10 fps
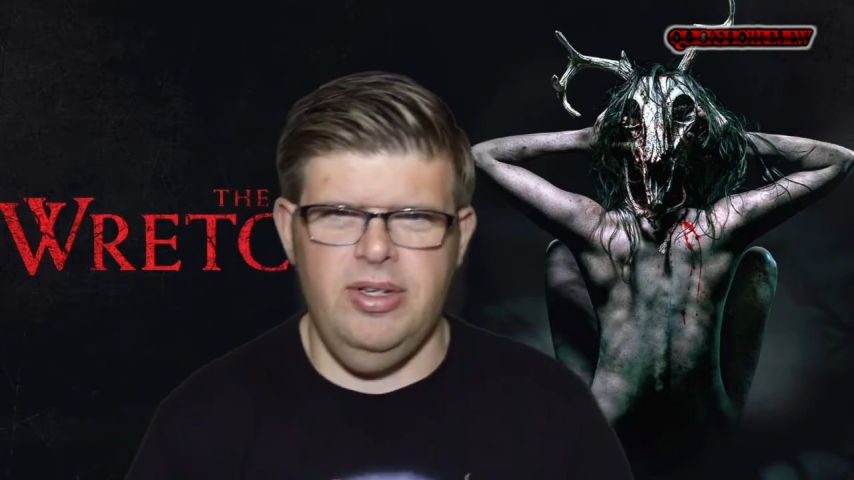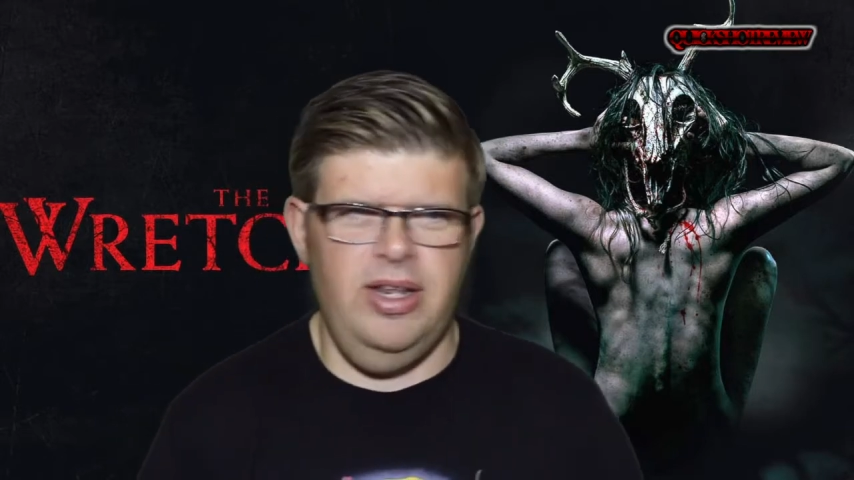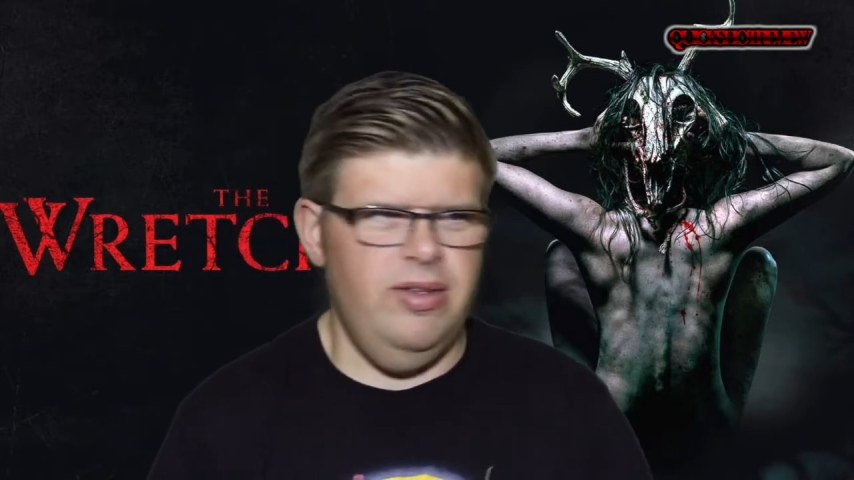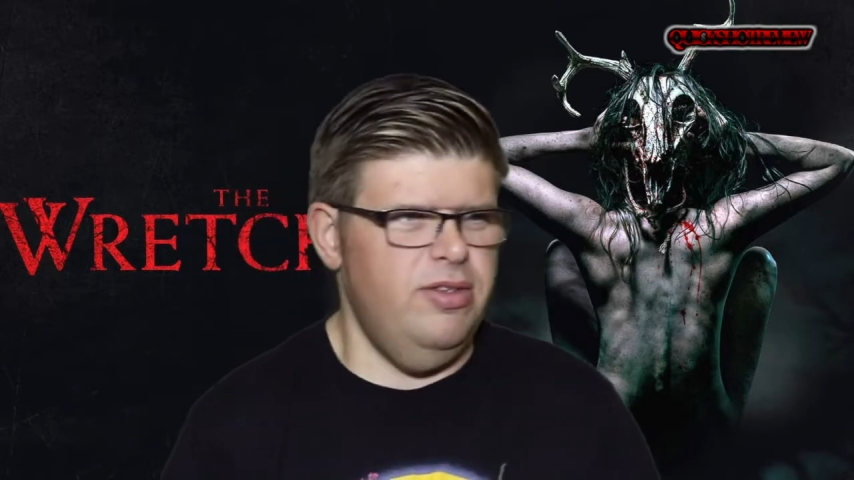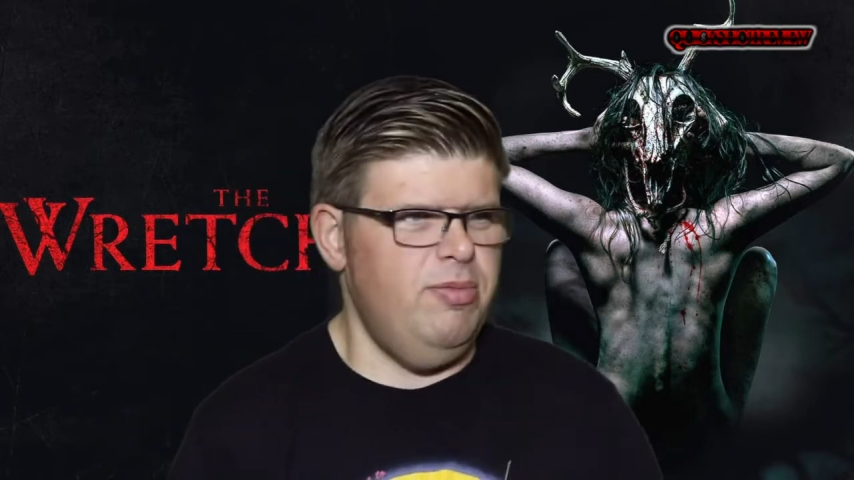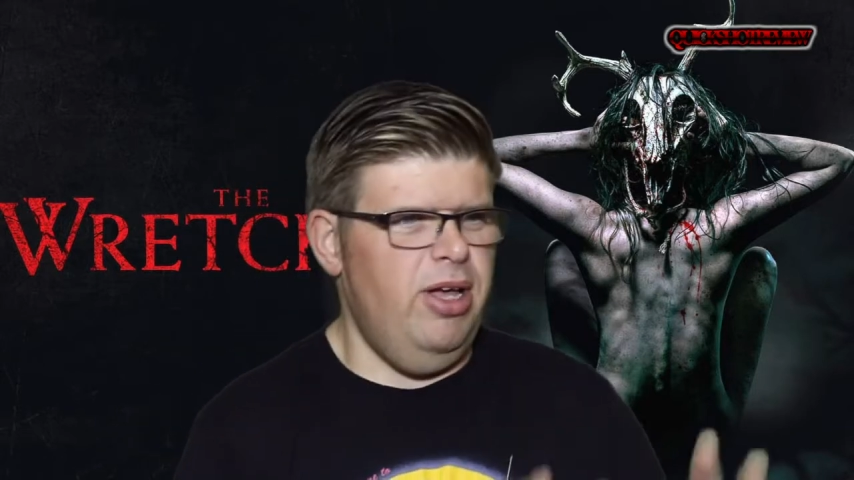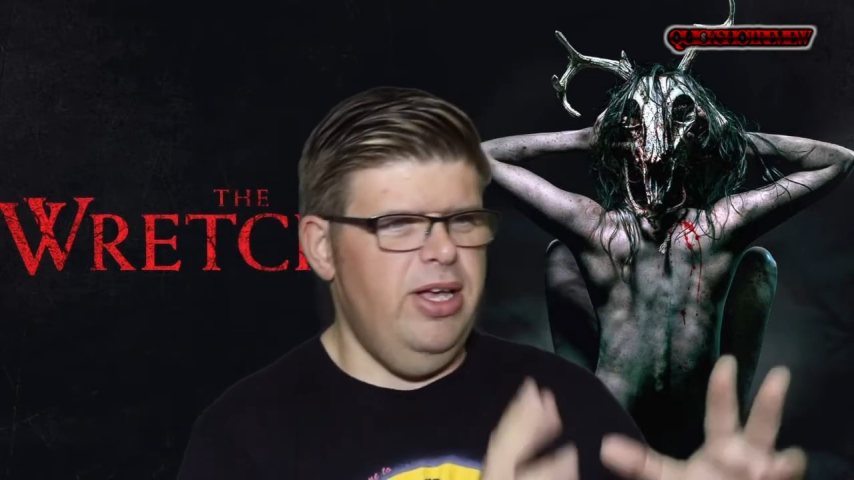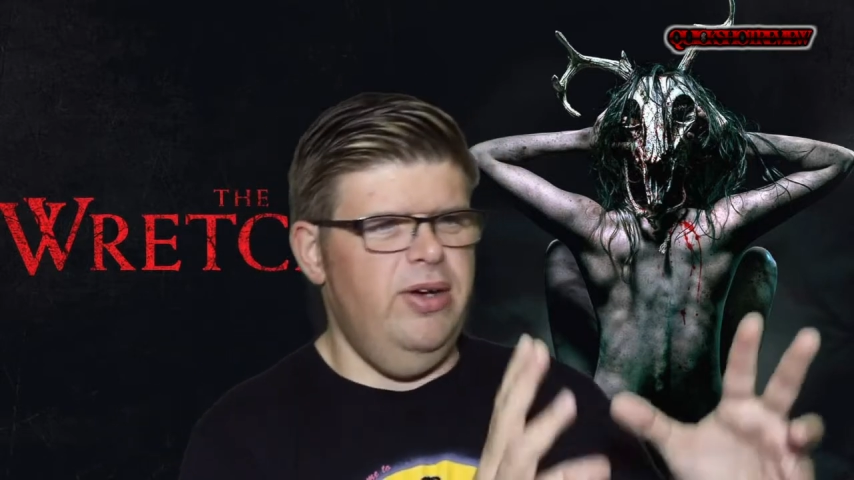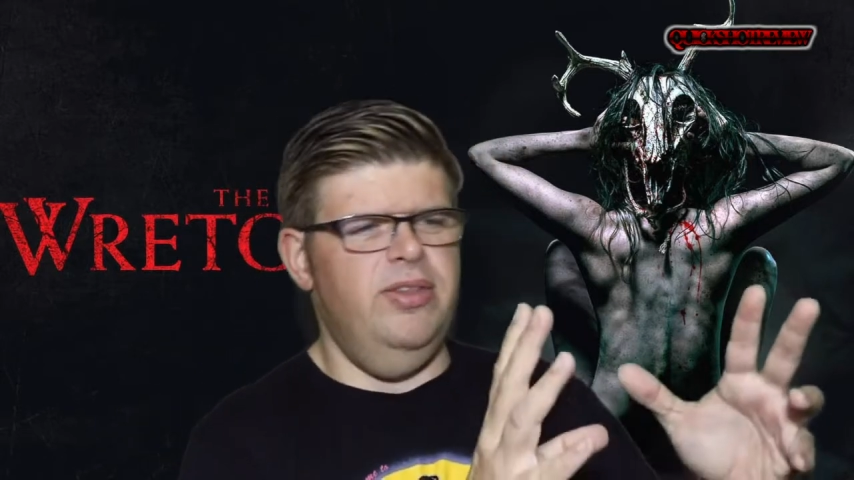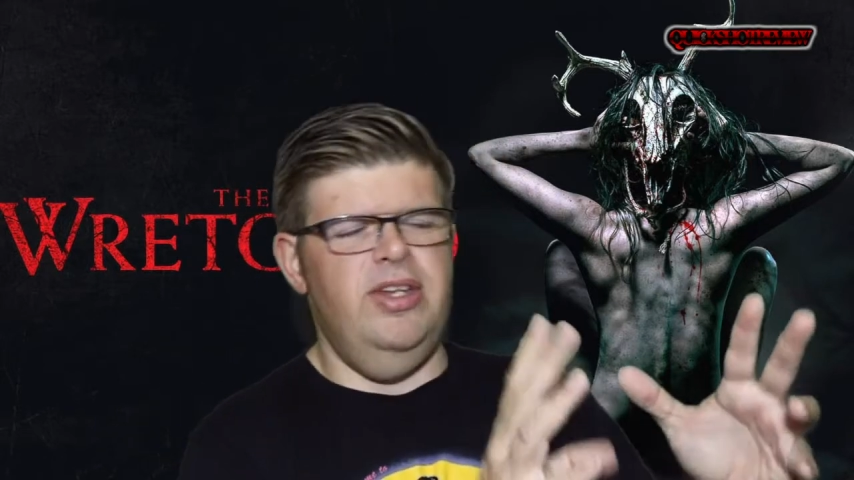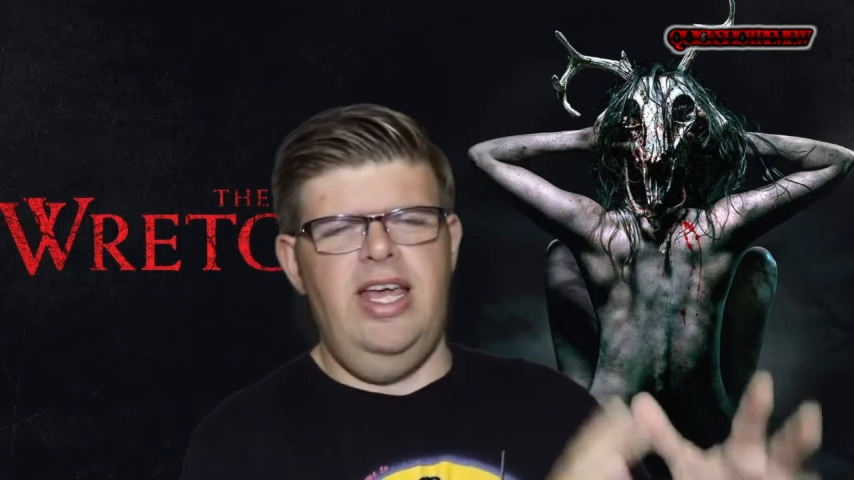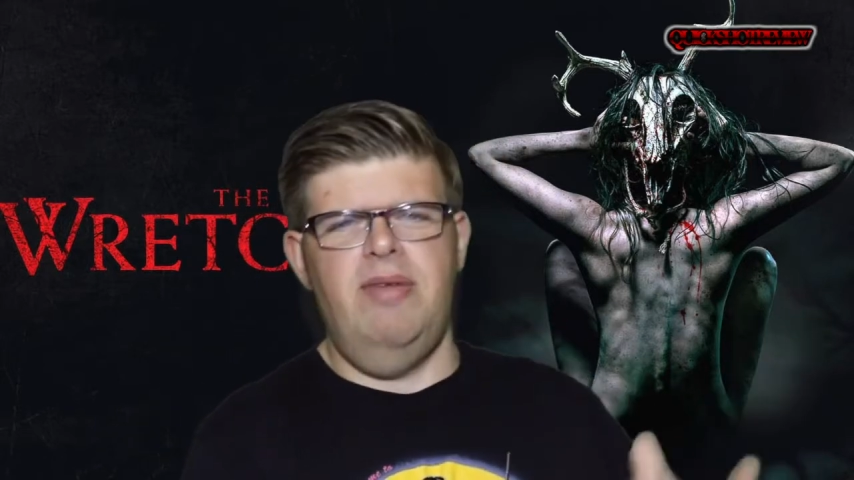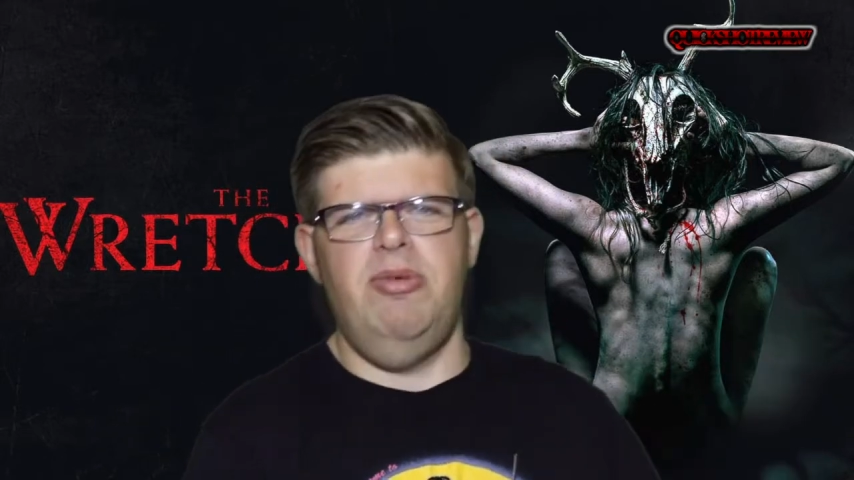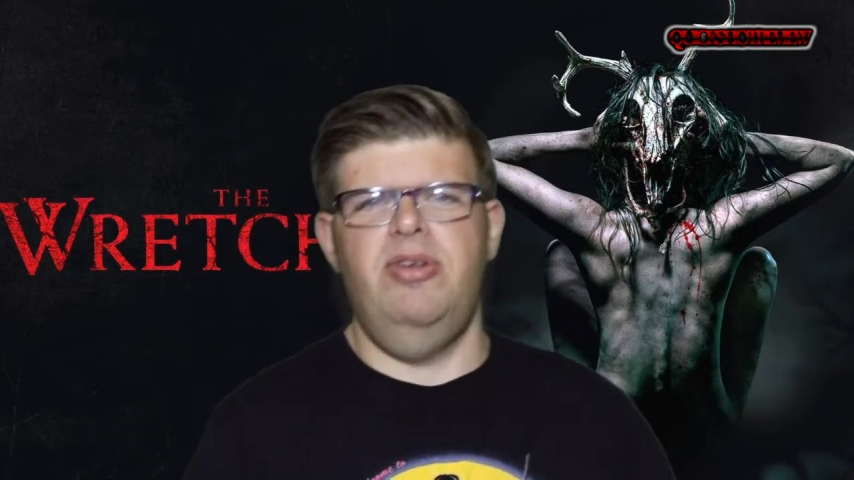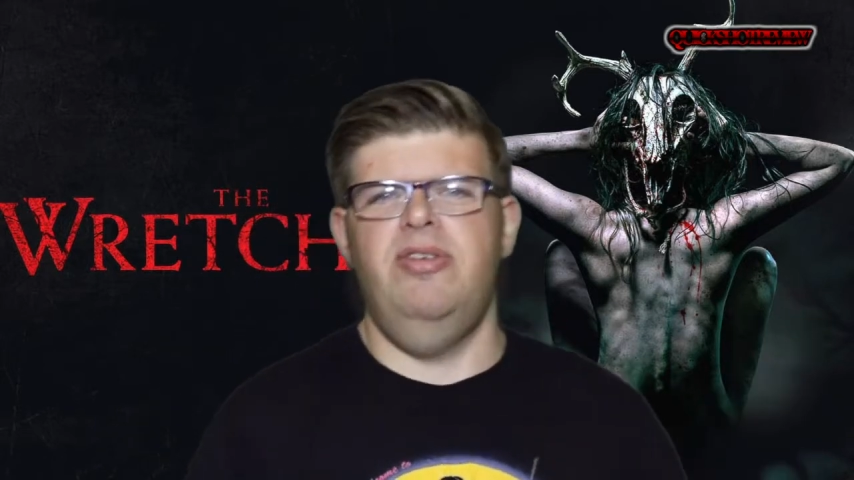You know, spying on the
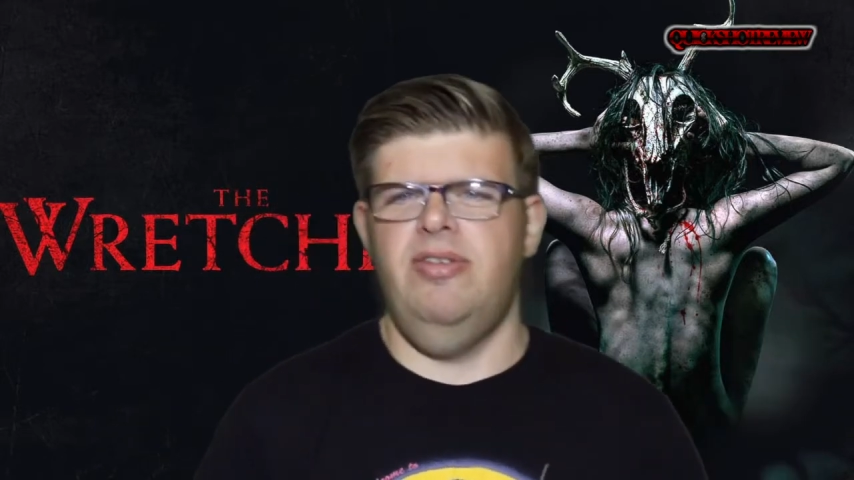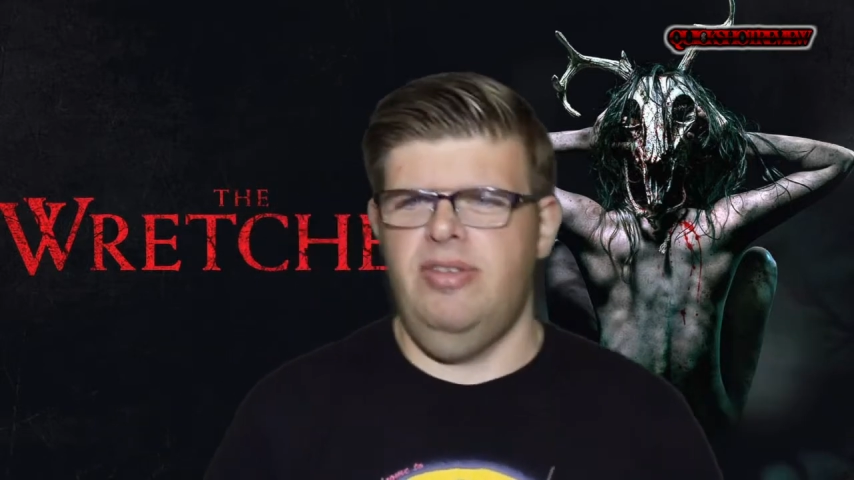neighbours